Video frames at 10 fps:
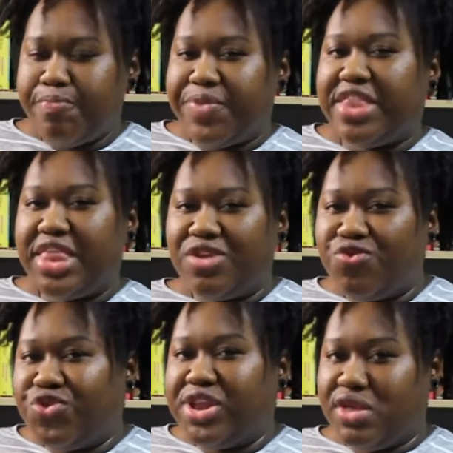and then
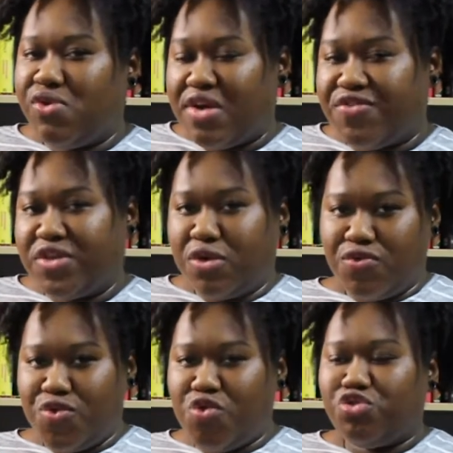read the graphic
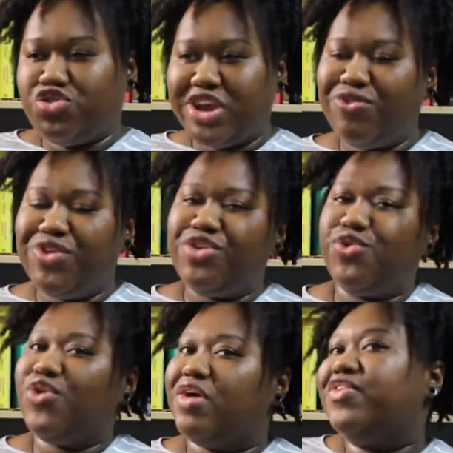novel, or should I read the
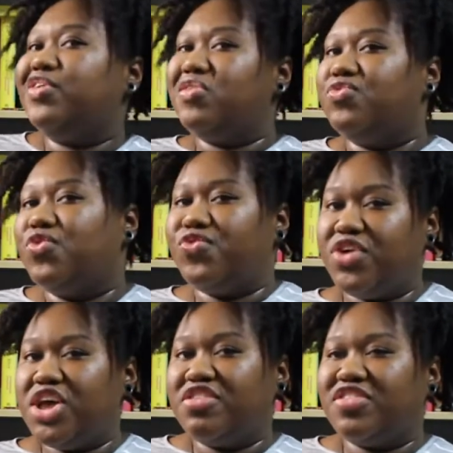graphic novel
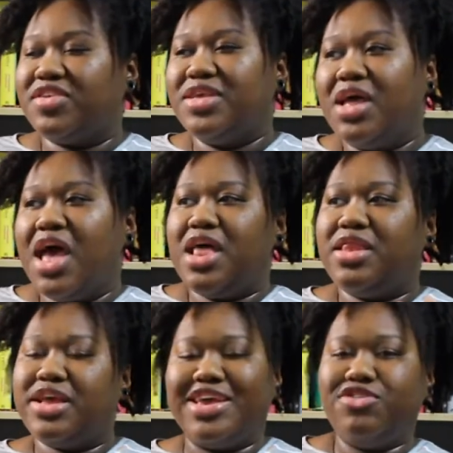first and
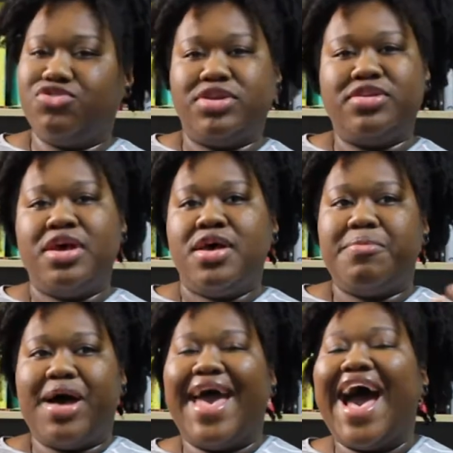then Kindred.
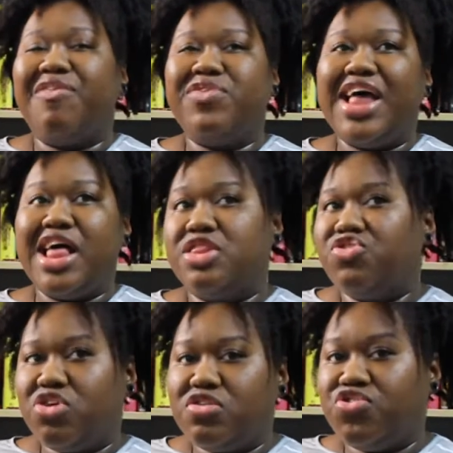But I haven't had the
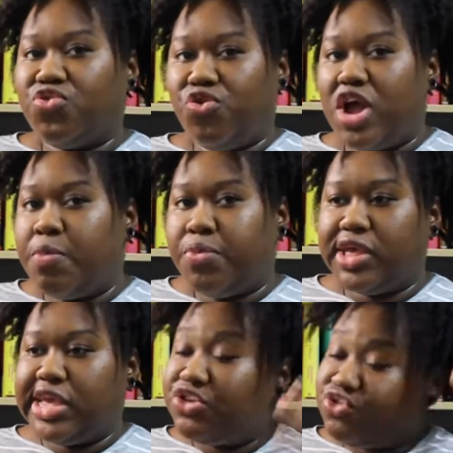chance to grab
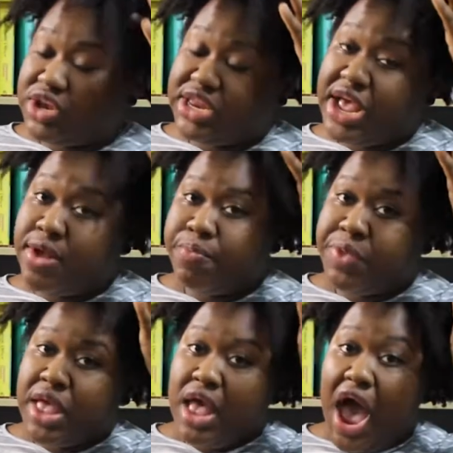Kindred yet,
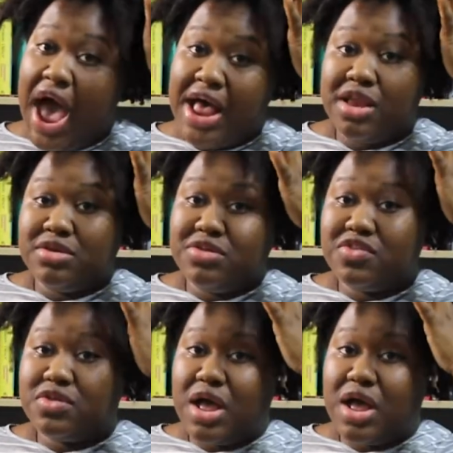and